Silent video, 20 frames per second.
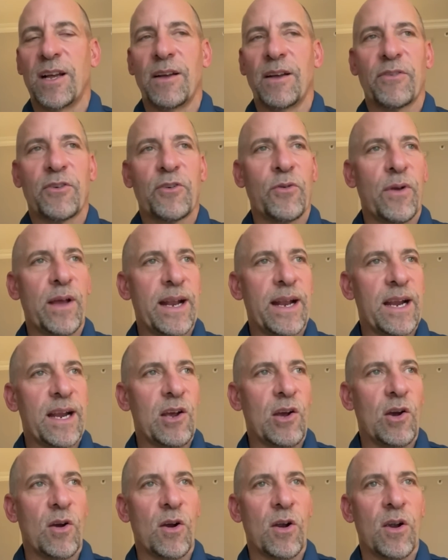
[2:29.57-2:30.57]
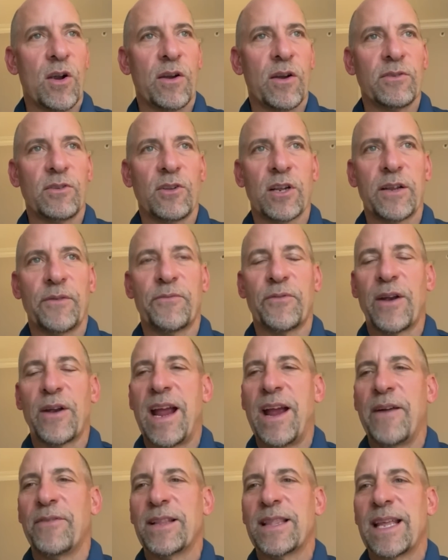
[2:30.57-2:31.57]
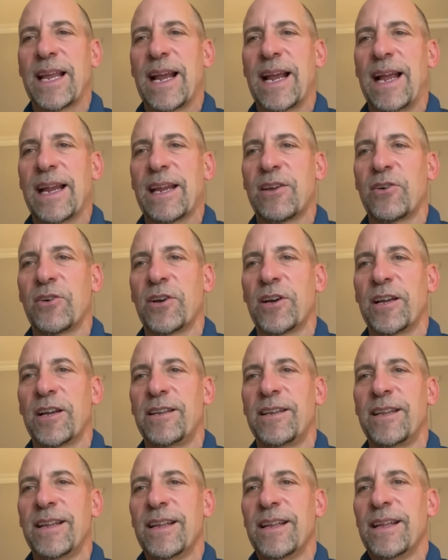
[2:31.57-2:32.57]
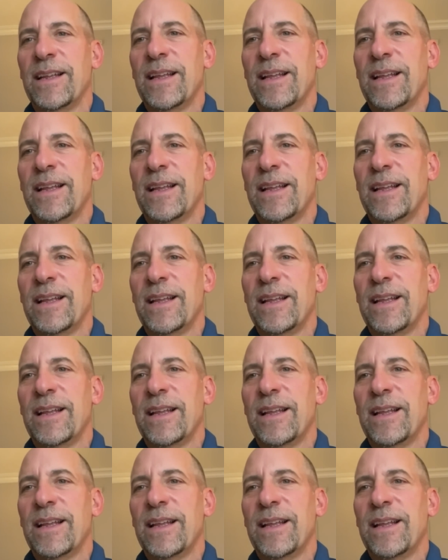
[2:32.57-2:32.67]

uh, credit card, looking for everything I could,